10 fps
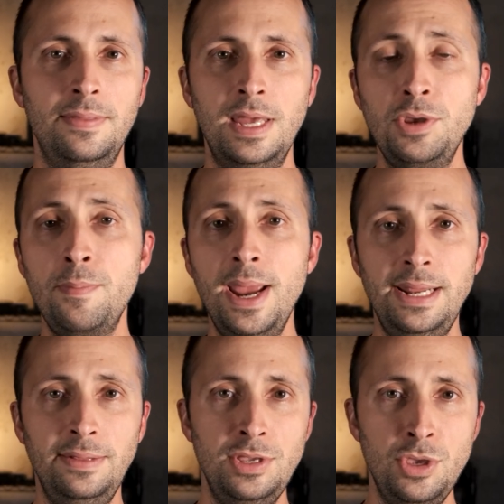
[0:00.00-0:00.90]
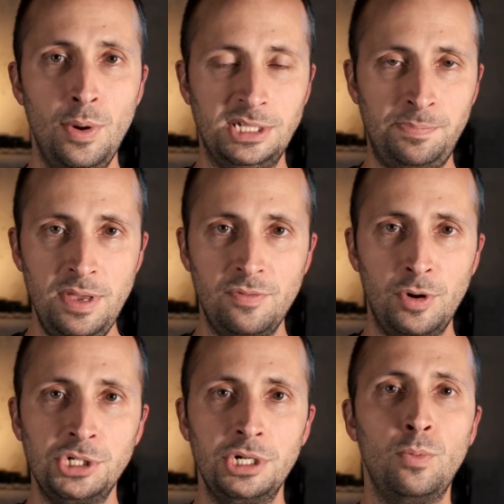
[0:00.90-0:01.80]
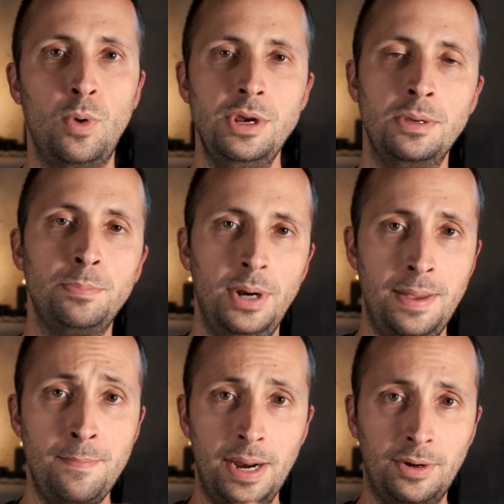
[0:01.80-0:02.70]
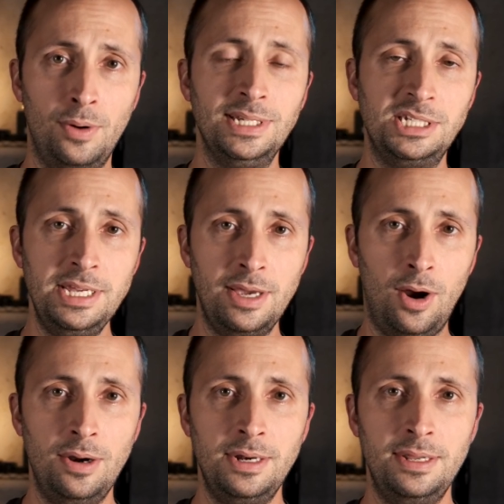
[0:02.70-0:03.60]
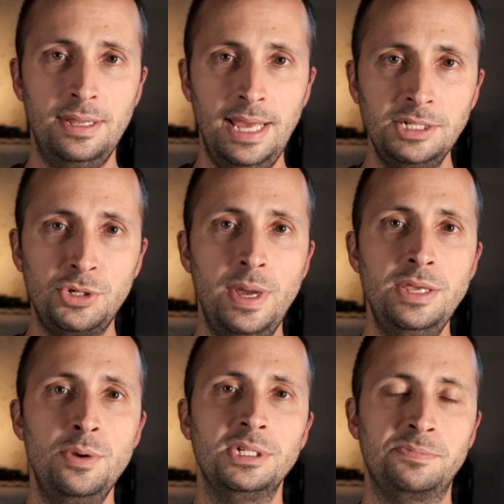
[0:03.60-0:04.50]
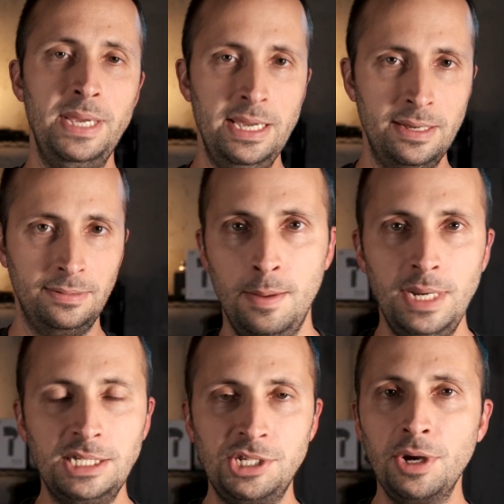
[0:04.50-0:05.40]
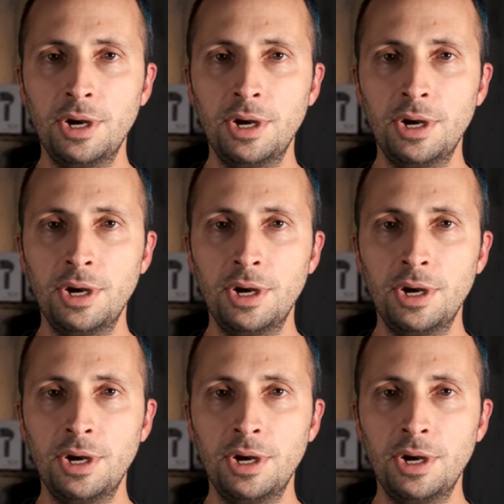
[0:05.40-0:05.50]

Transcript: then you may need the USB version where you can put a micro SD card into a USB. Next thing